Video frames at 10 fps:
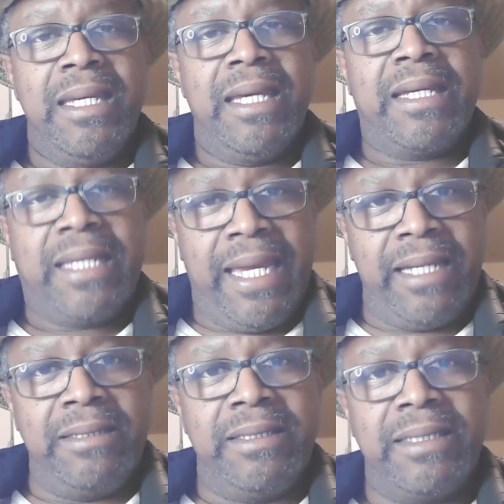
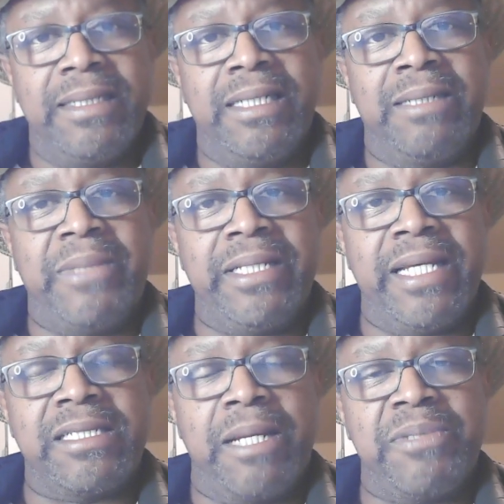Again, my
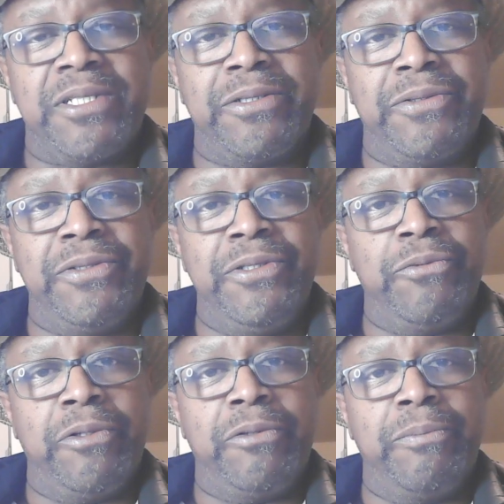next episode, you
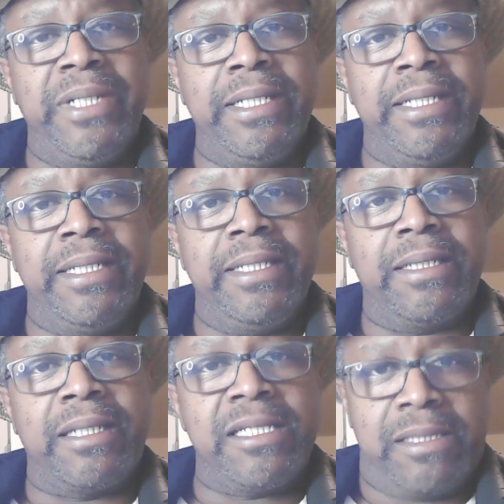will be
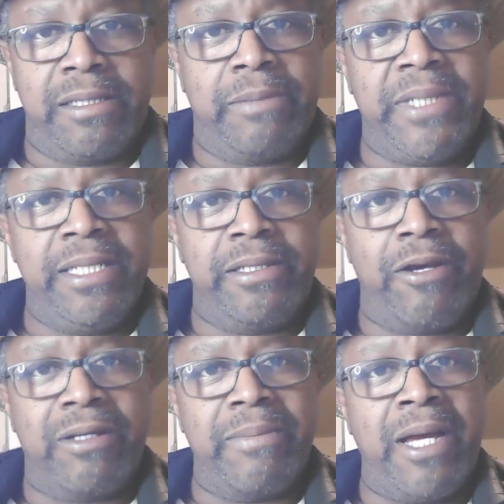listening to me
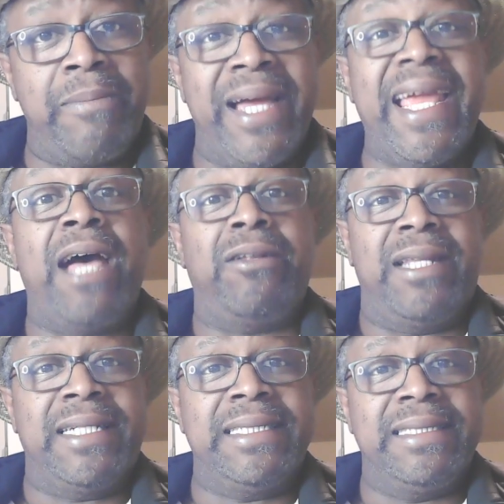talk about my
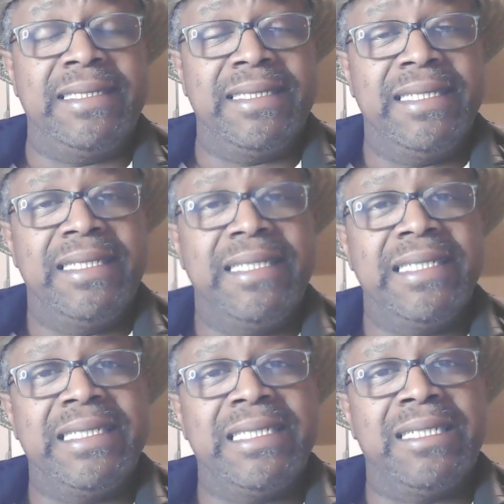outline,
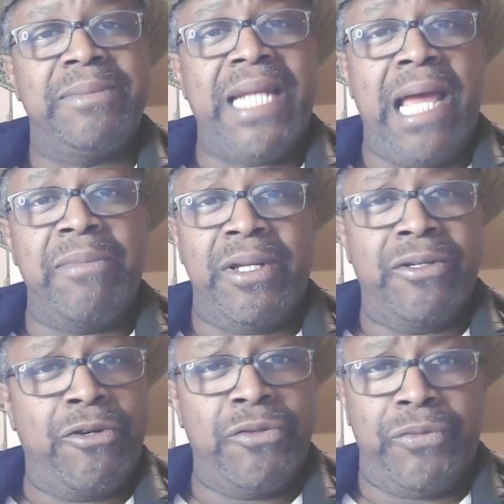and how I'm going to
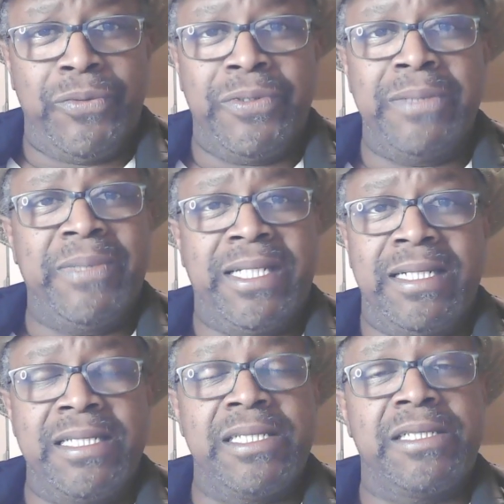go through it,
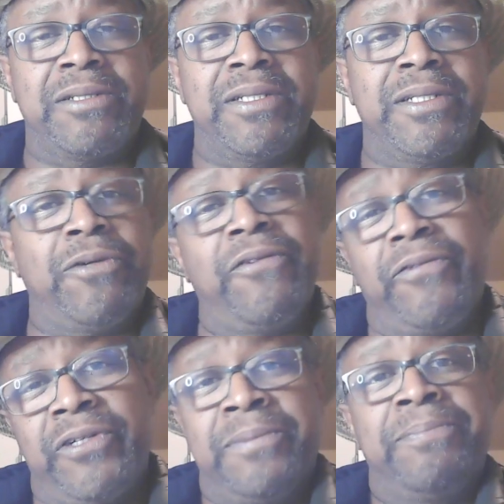because it's going to go
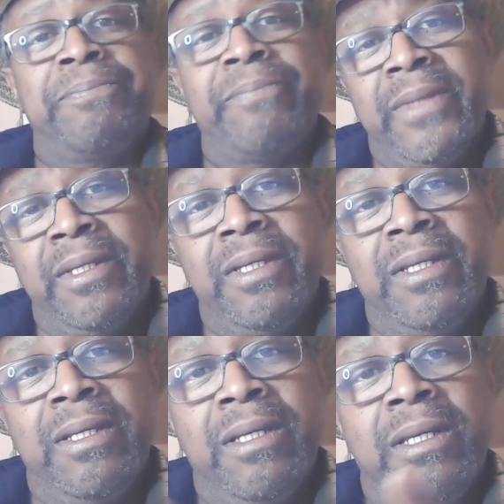from
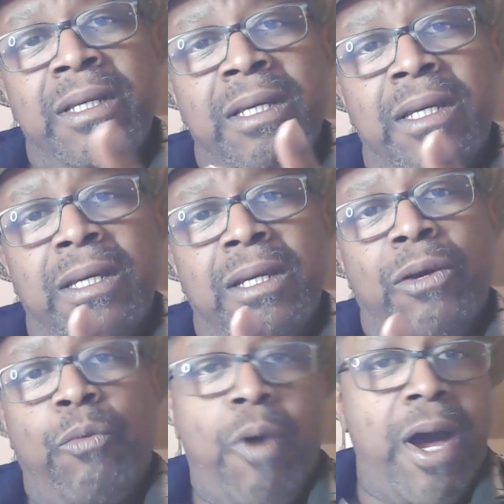
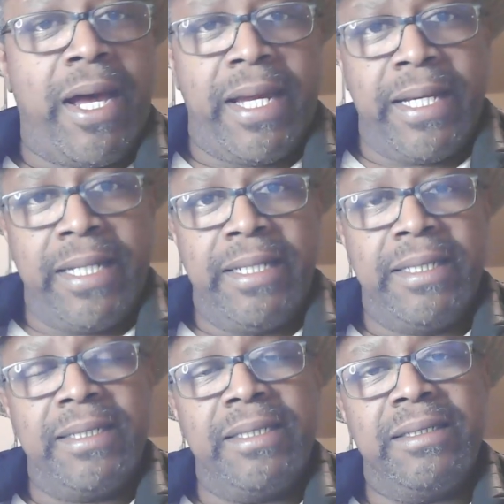why
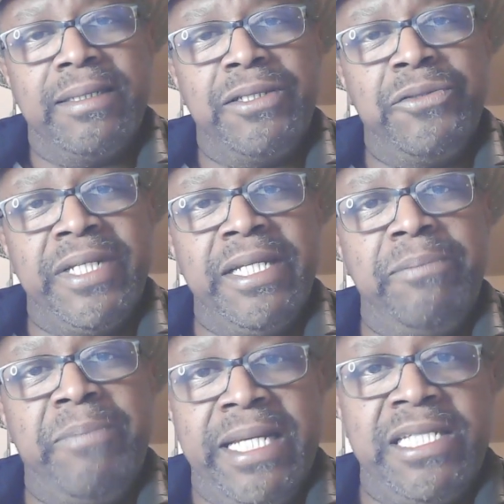you
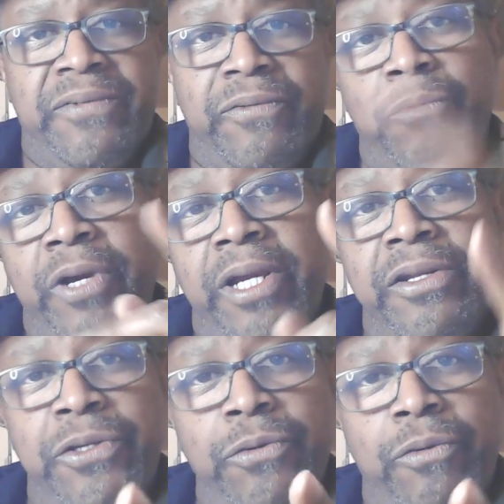need bees for where
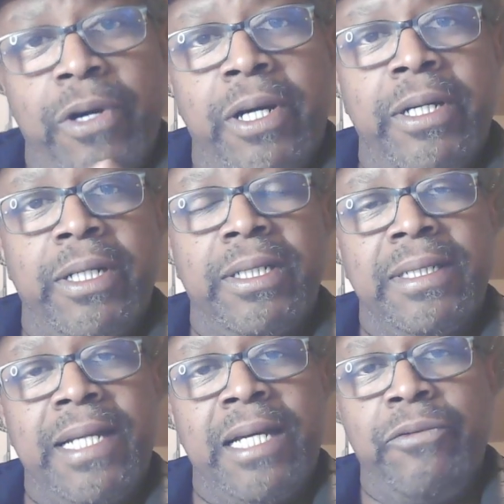you are,
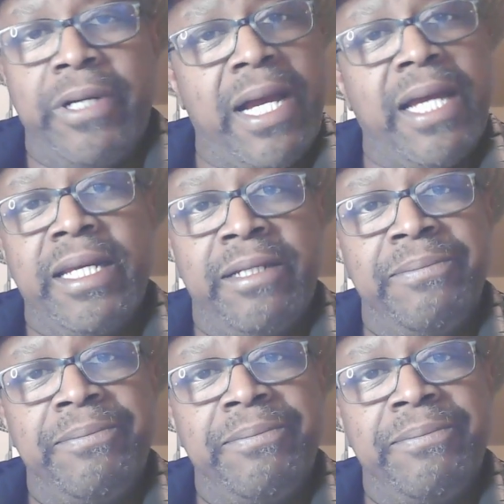not where I am,